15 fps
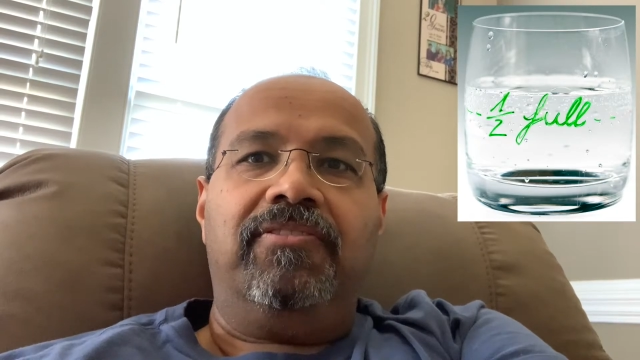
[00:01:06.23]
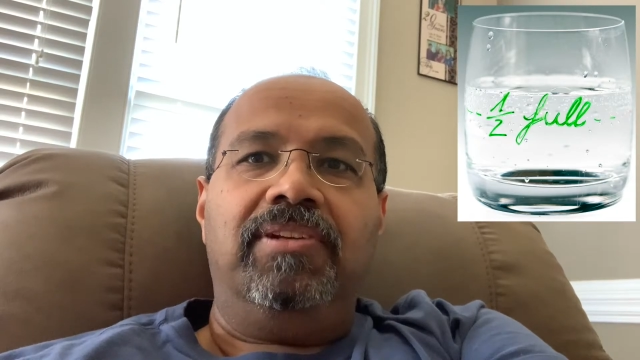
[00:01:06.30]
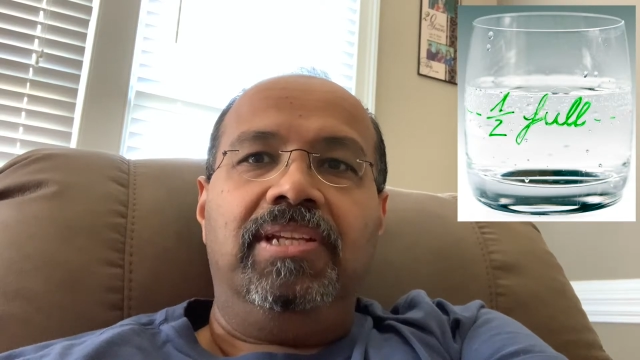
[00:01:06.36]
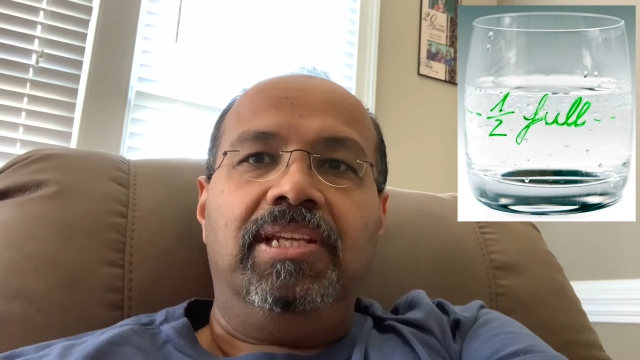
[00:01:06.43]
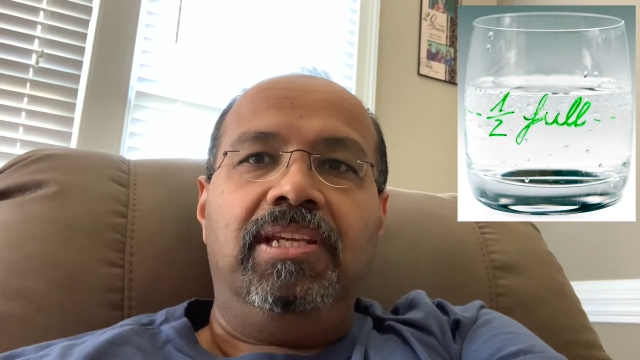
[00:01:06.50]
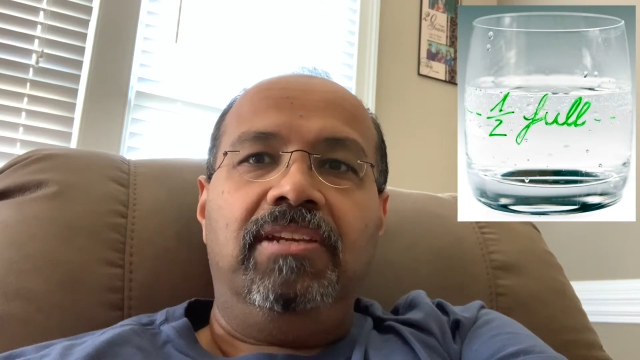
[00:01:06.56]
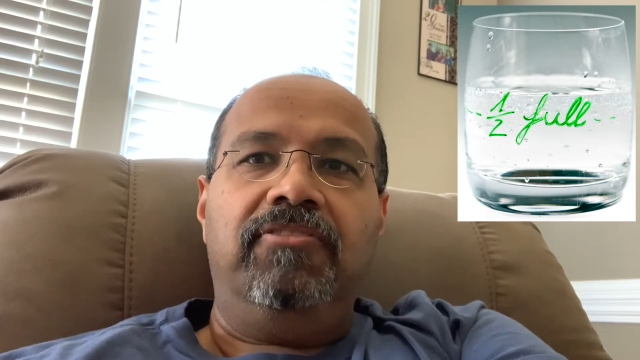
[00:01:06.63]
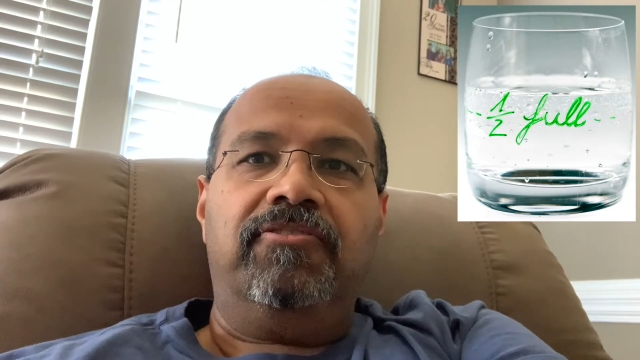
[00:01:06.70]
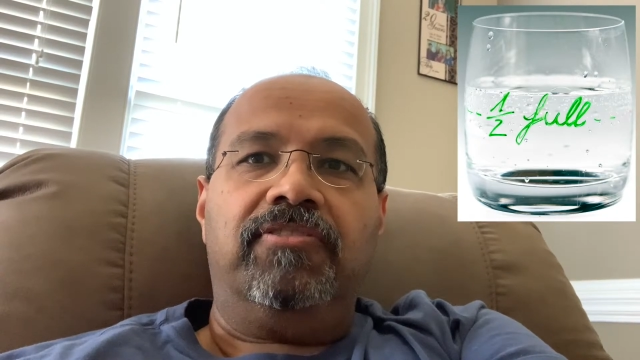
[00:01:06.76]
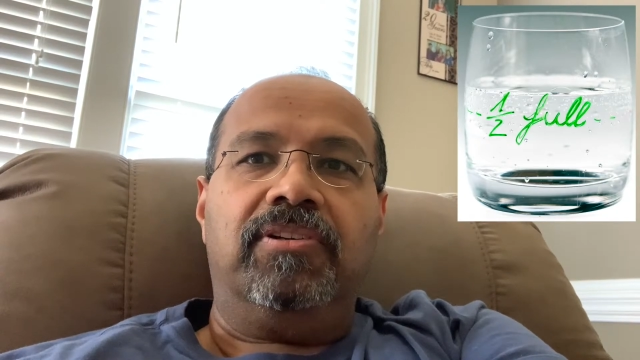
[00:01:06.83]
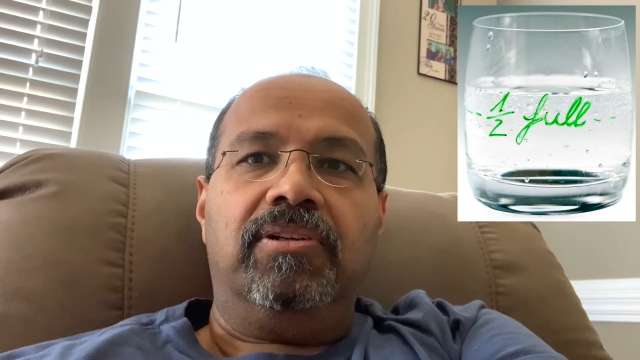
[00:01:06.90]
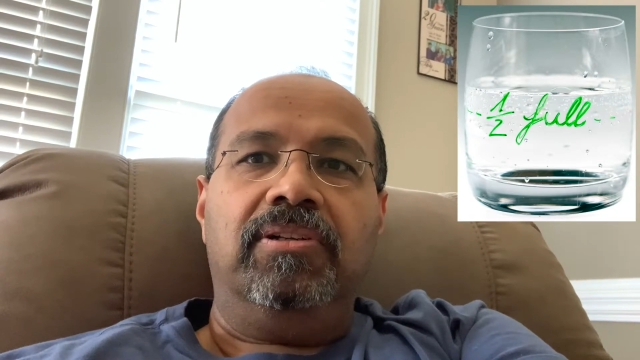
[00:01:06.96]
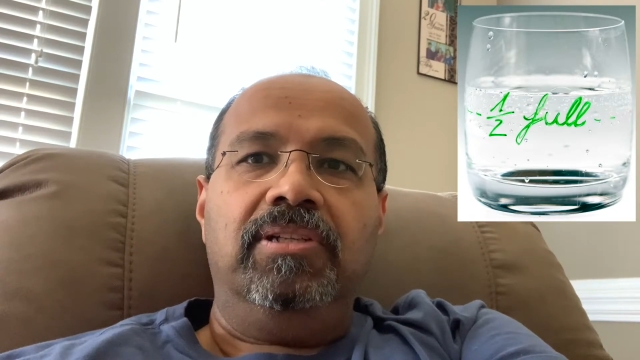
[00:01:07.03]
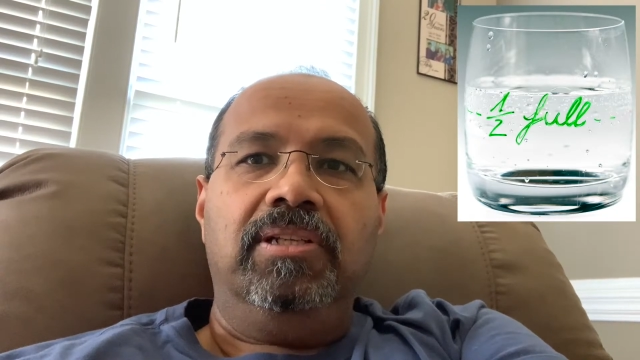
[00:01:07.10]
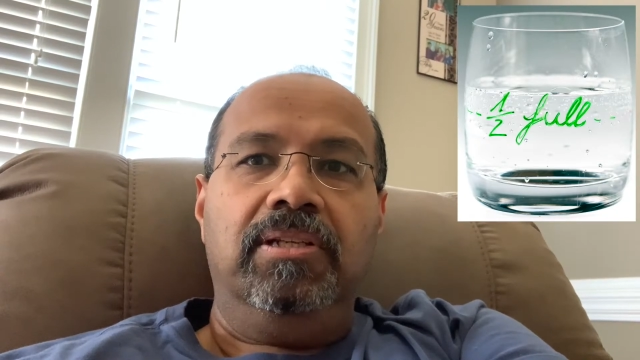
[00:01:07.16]
knee
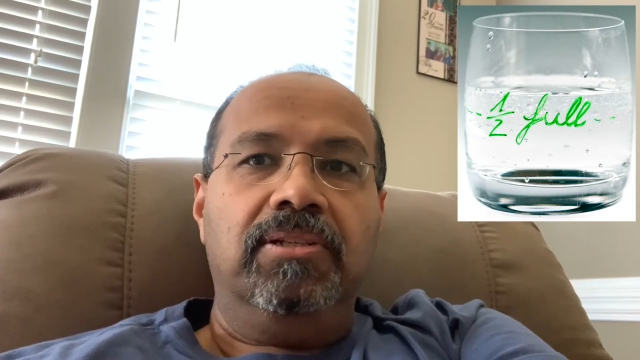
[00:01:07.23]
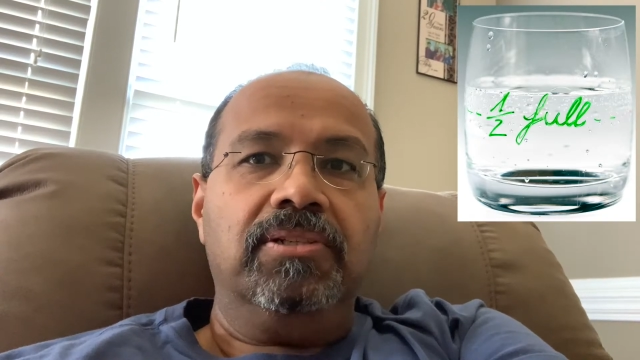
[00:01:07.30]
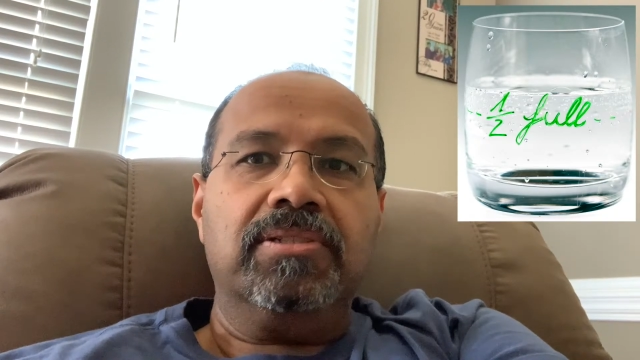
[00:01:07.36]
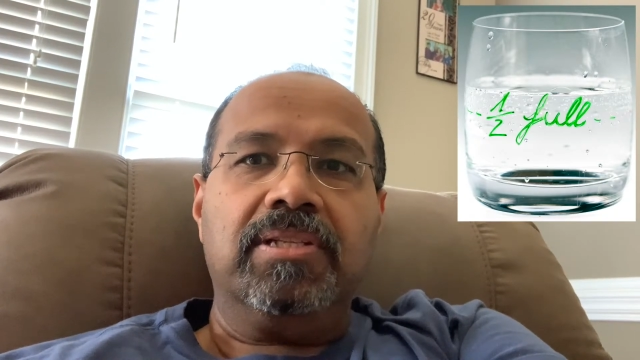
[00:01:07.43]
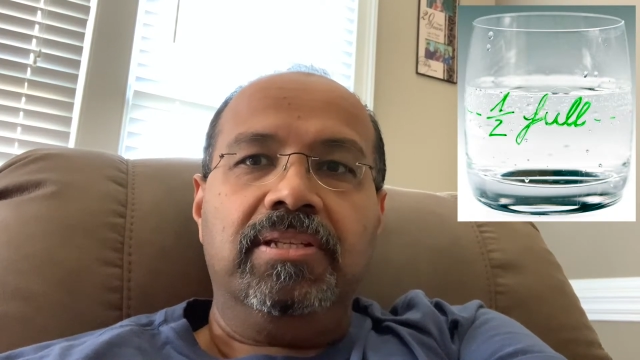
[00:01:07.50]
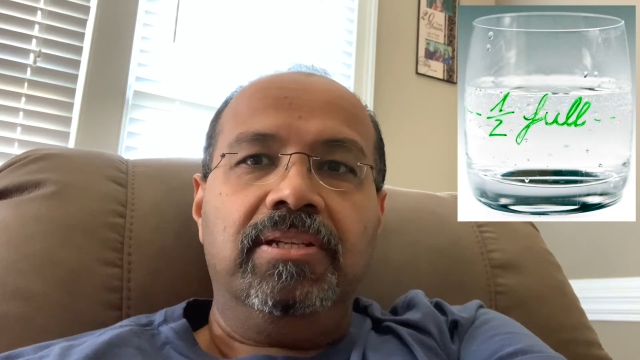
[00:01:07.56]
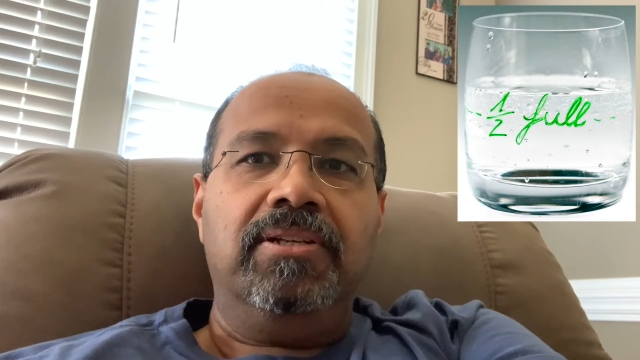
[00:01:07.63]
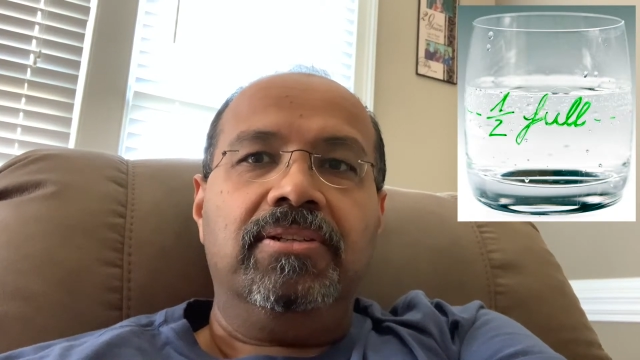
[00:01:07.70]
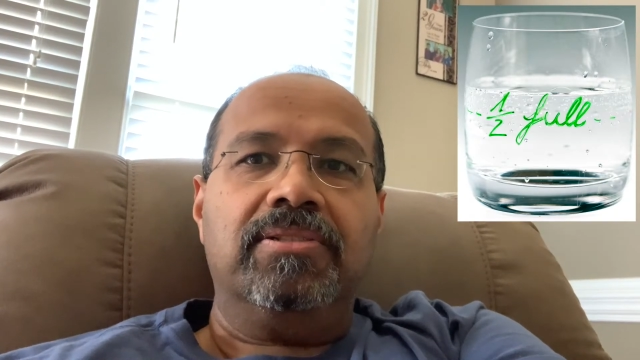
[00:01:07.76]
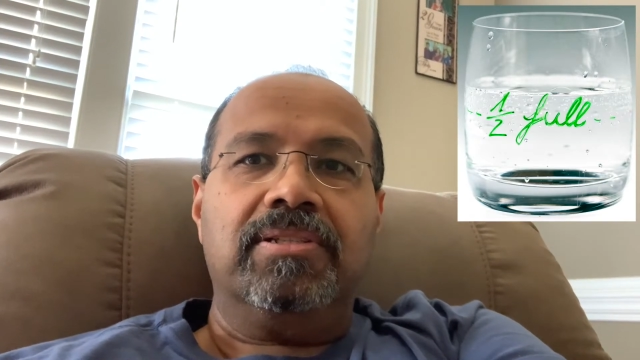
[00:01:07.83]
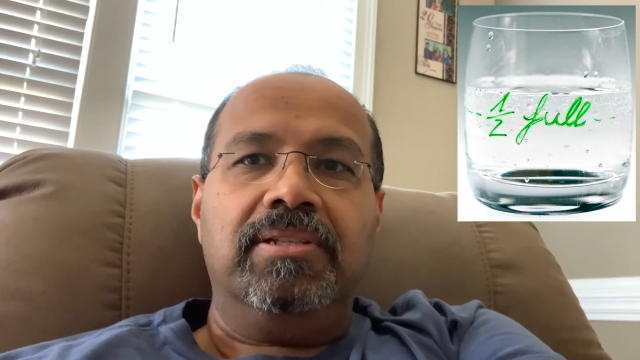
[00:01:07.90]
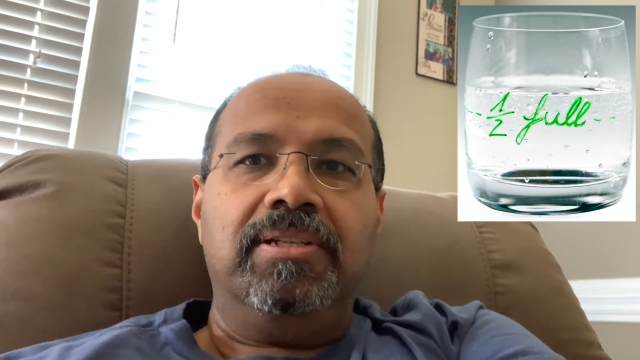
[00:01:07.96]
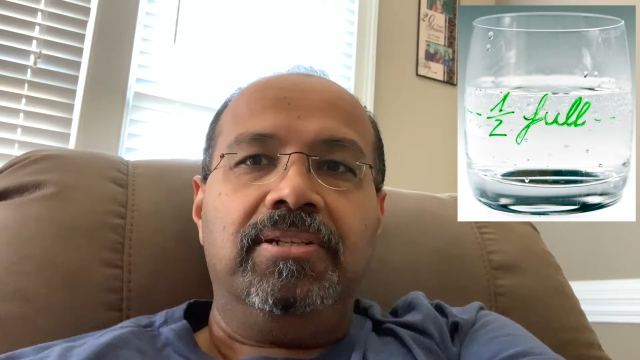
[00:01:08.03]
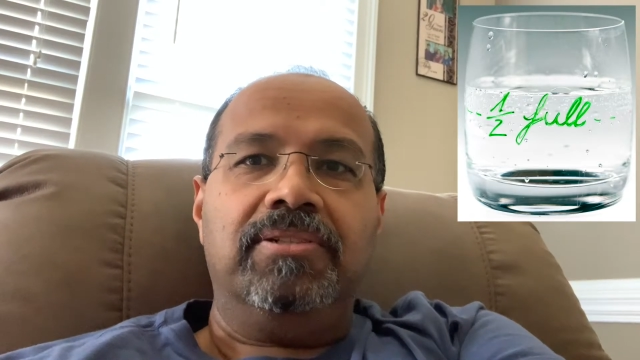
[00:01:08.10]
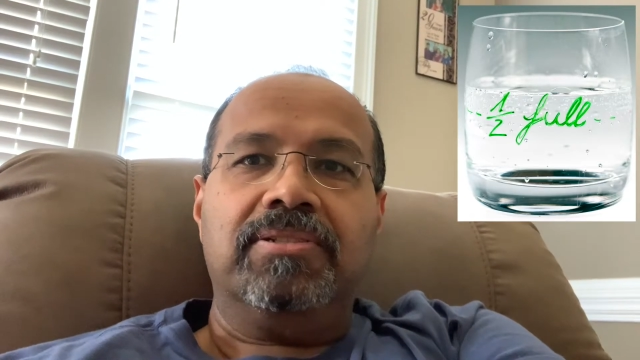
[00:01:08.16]
for years and years
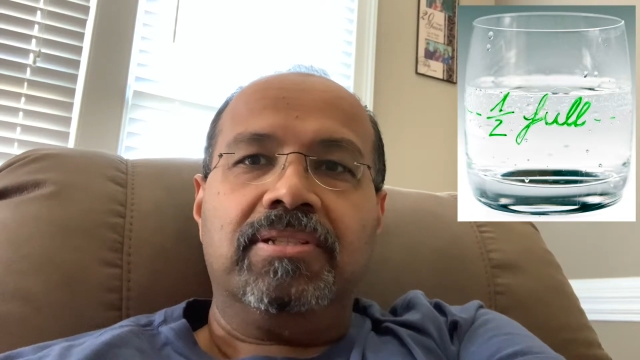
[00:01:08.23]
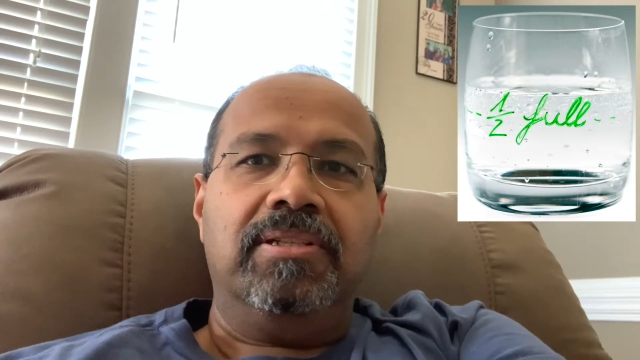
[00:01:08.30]
and years